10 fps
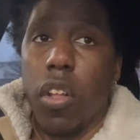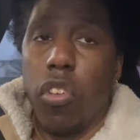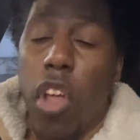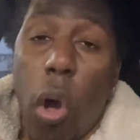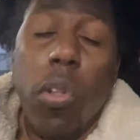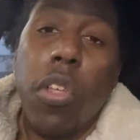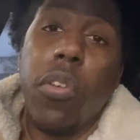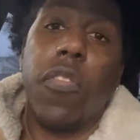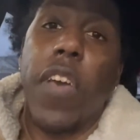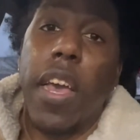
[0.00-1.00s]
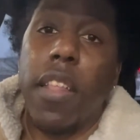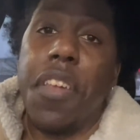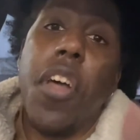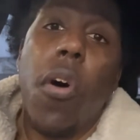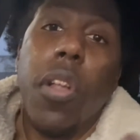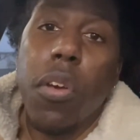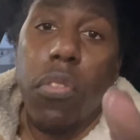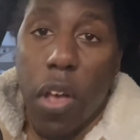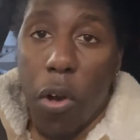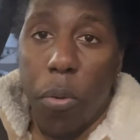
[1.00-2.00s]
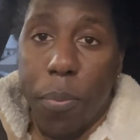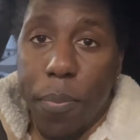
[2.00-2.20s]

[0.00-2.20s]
don't lose faith. Don't lose hope.